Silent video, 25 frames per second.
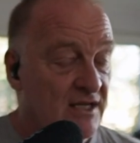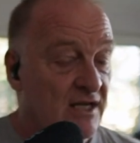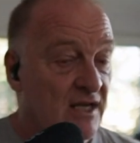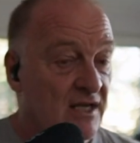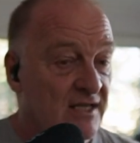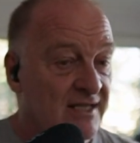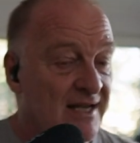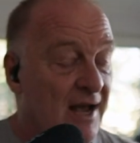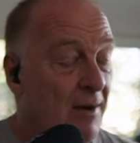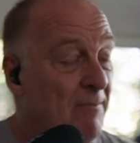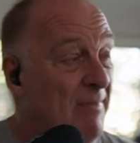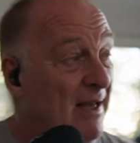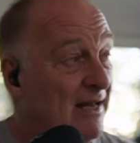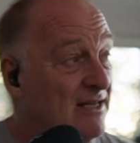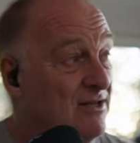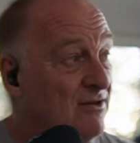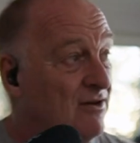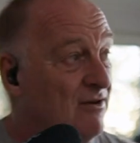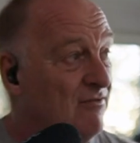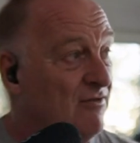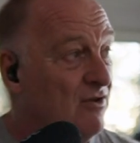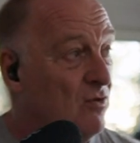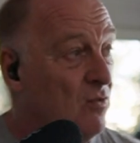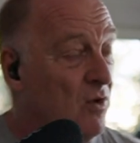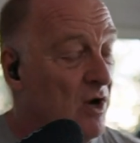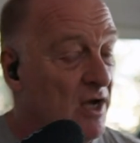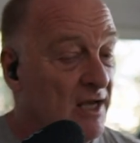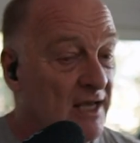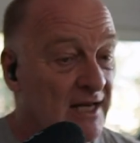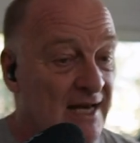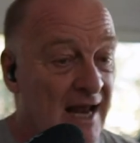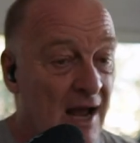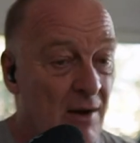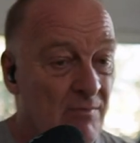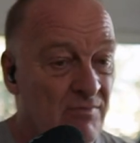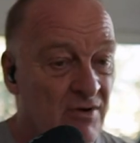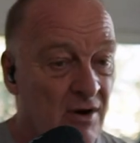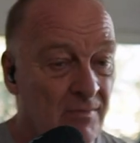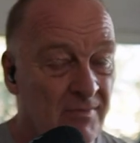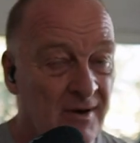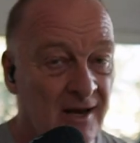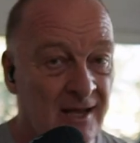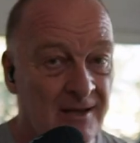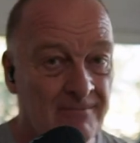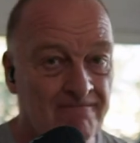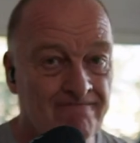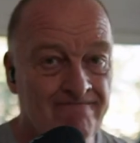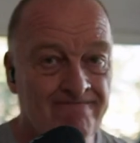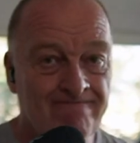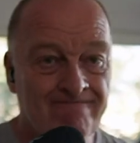turns out better if you work it out
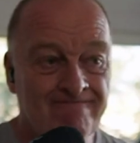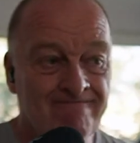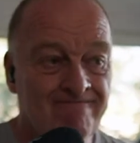properly.